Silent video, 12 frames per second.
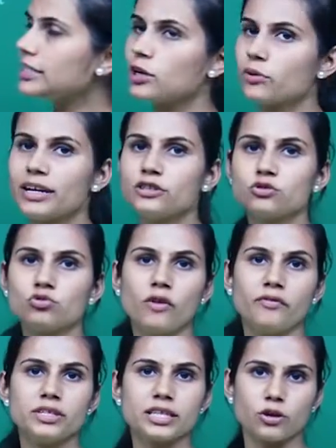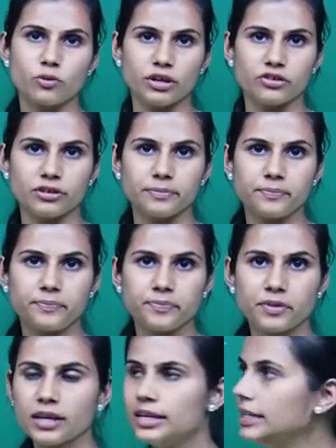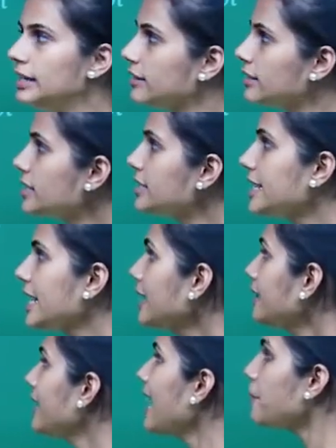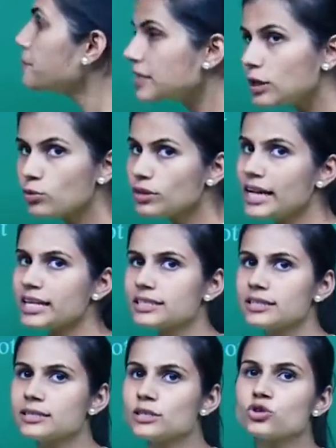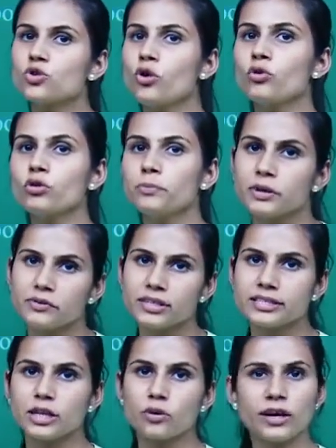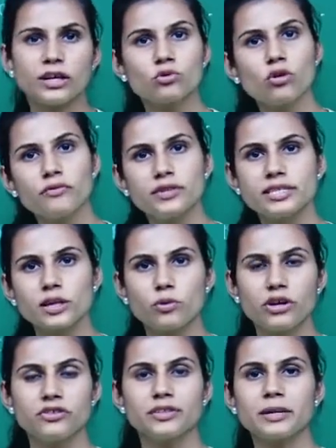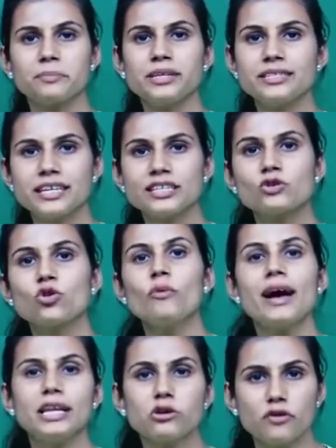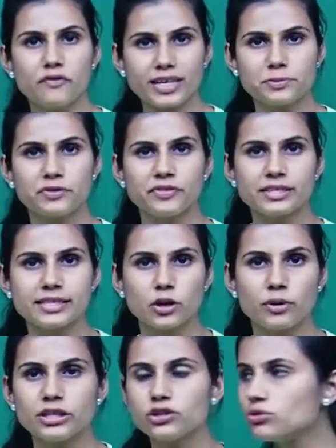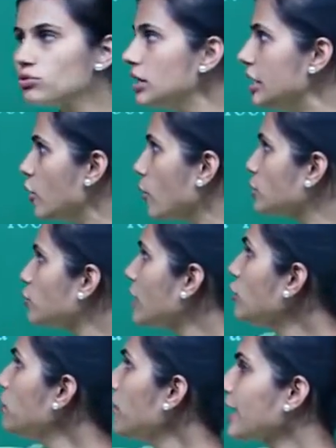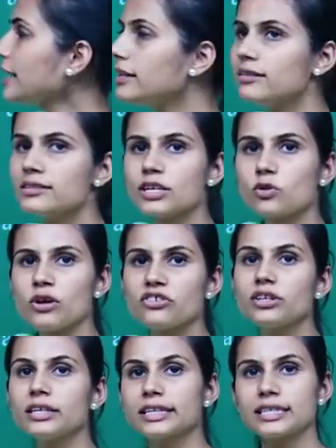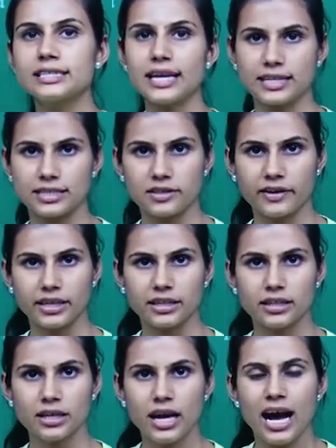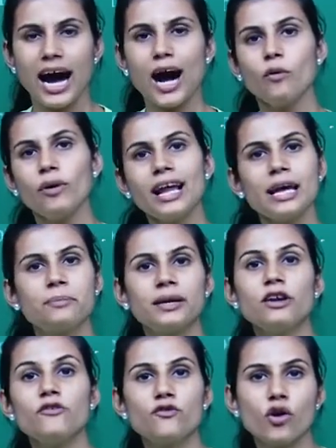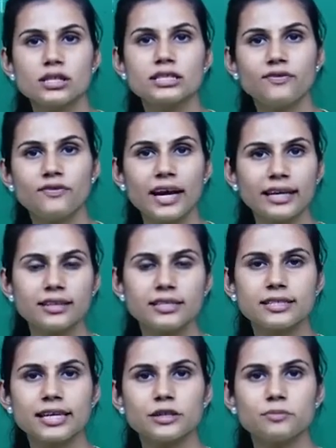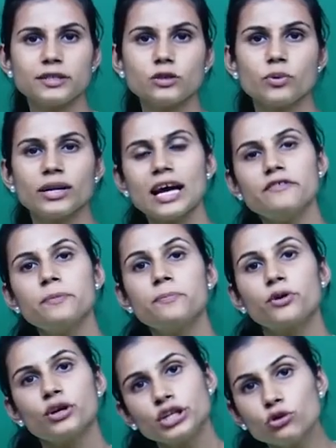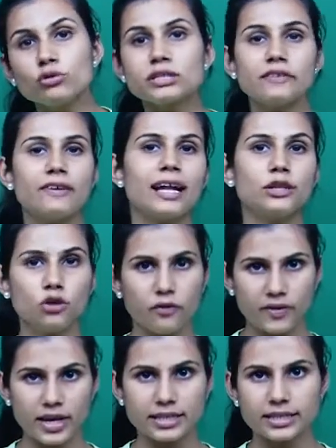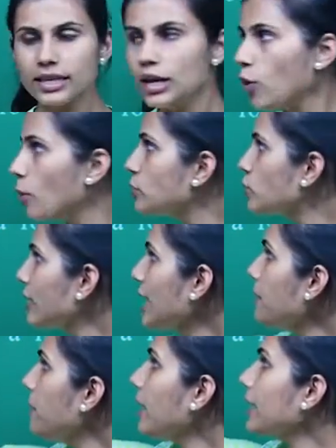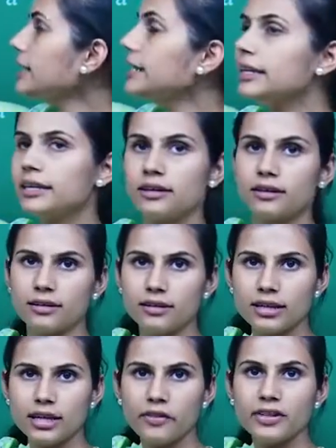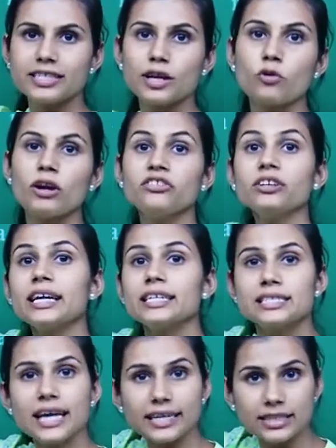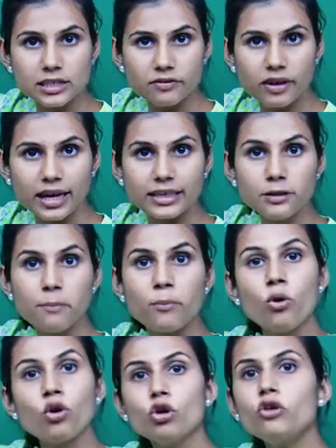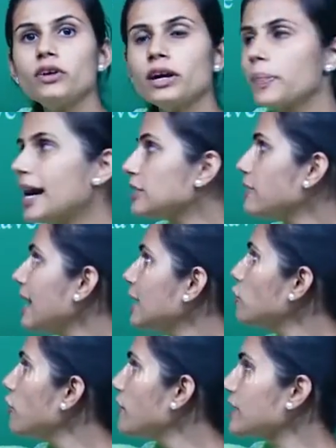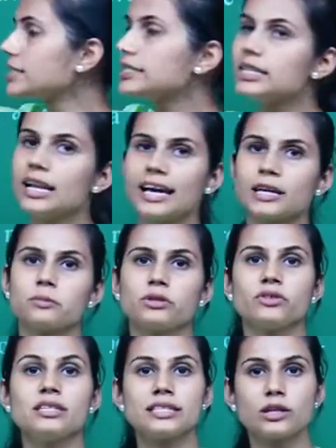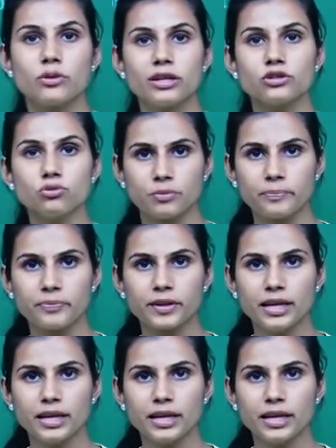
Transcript: 0 and 2 of this equation. This is saying there absolutely exists no root between 0 and 2 of this equation. That means there is no value of x between 0 and 2 which when you plug in in this equation it gets satisfied. How will I be falsifying this statement when I will produce a value of x which when I plug in in here this equation gets satisfied moreover that value of x is lying between 0 and 2.